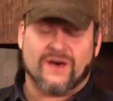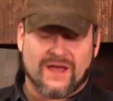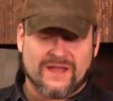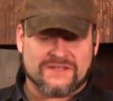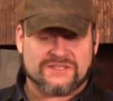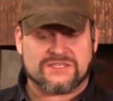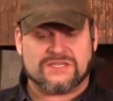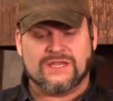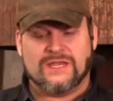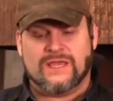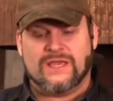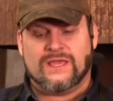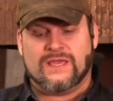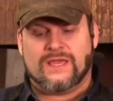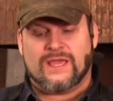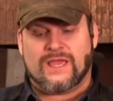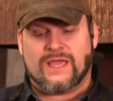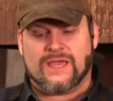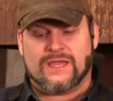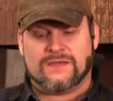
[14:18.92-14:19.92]
vice,
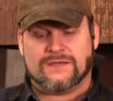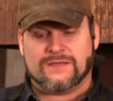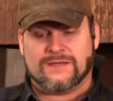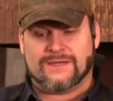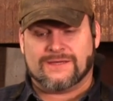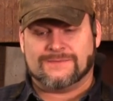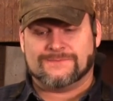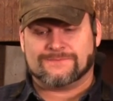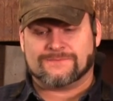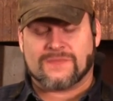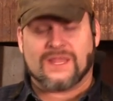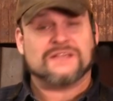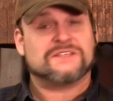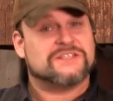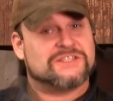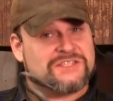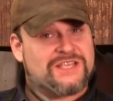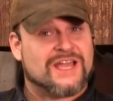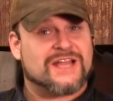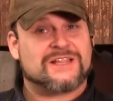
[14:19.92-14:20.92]
and um,
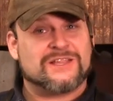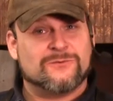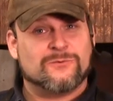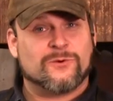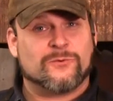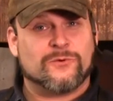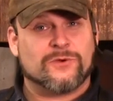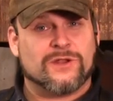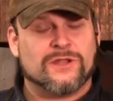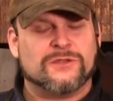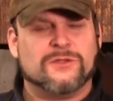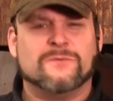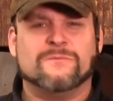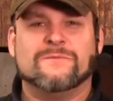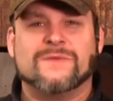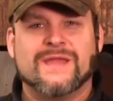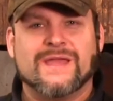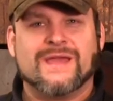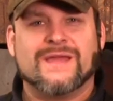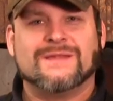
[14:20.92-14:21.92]
that's exactly what we're going to do.
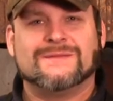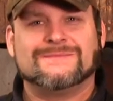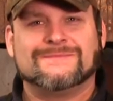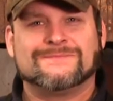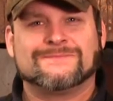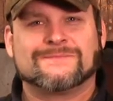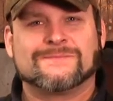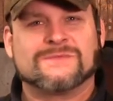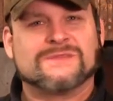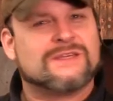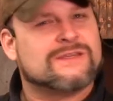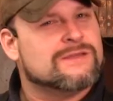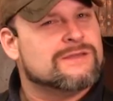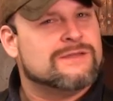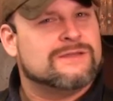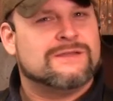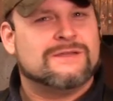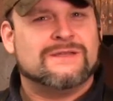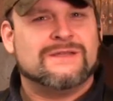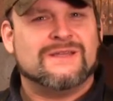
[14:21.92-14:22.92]
Man,
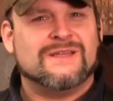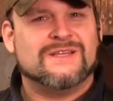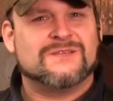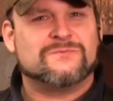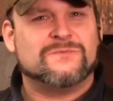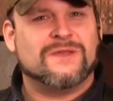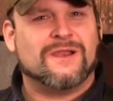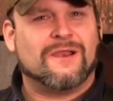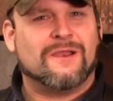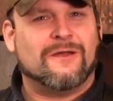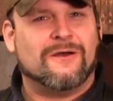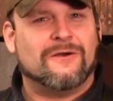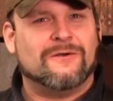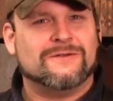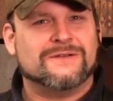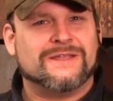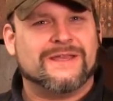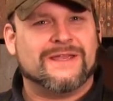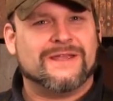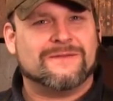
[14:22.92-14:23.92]
it's been a
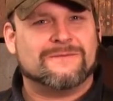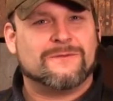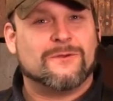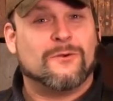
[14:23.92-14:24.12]
long day.